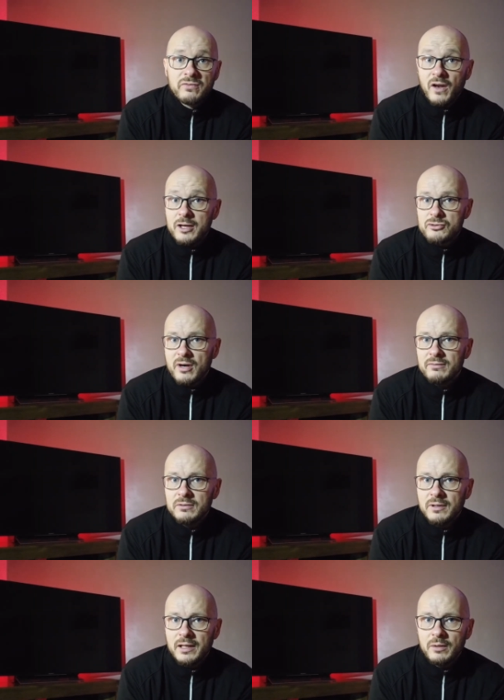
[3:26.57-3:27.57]
flight
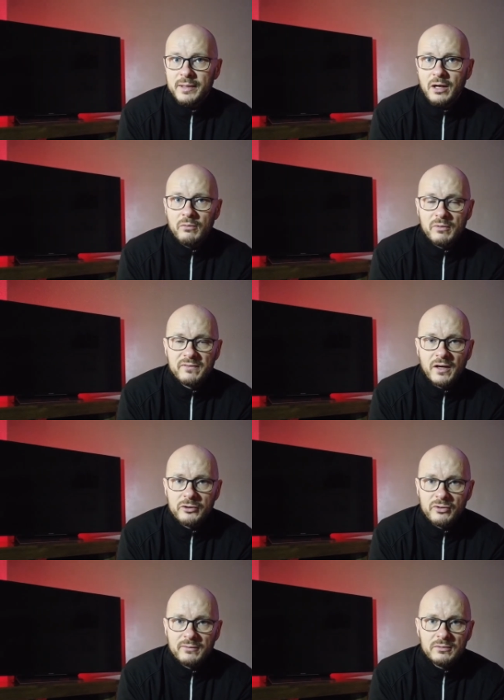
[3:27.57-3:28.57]
travel. How do we get on with
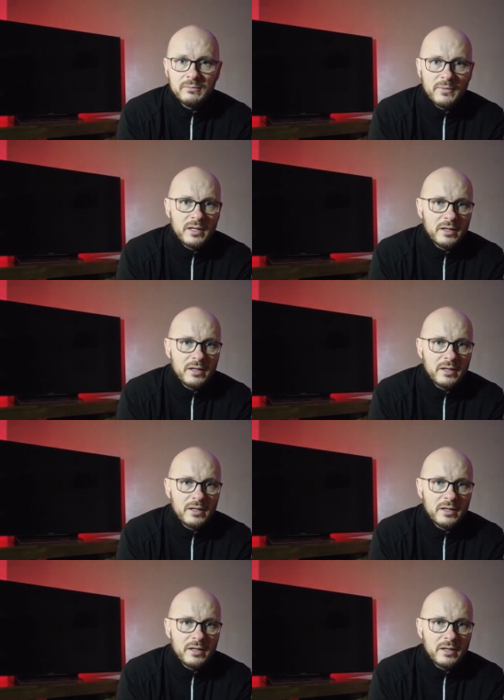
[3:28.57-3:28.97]
flight travel?